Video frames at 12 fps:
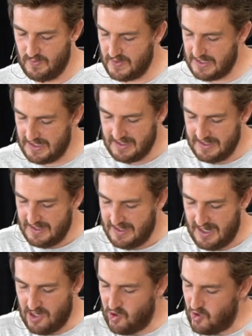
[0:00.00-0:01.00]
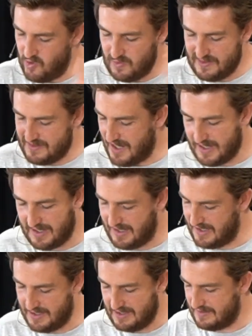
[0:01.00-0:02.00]
we are all stuck
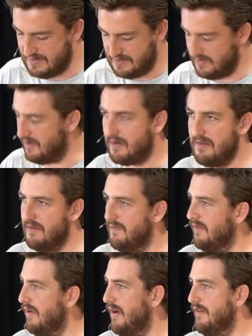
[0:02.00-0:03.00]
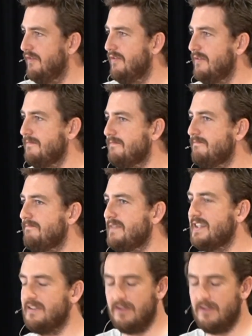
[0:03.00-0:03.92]
in this circle of life. This